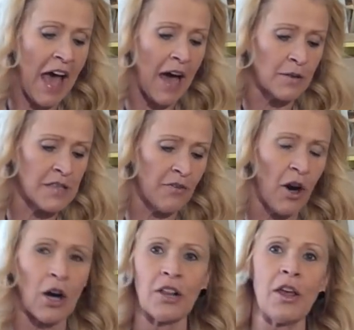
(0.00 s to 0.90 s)
House
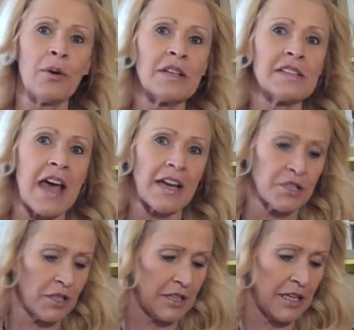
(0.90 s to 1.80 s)
of Harlow is
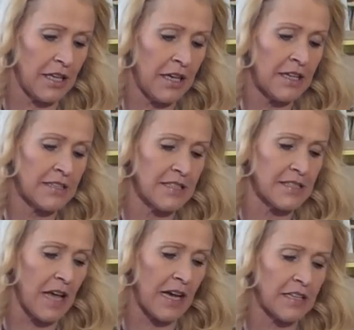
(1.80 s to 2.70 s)
actually
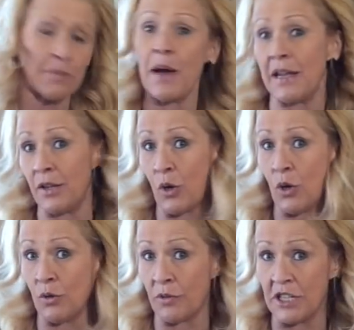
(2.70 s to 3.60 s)
designed by
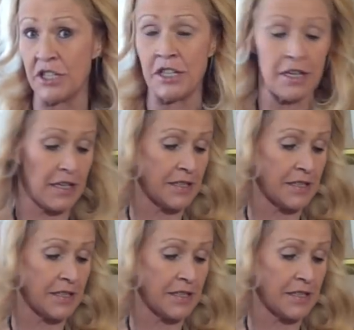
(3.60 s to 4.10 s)
Nicole Richie.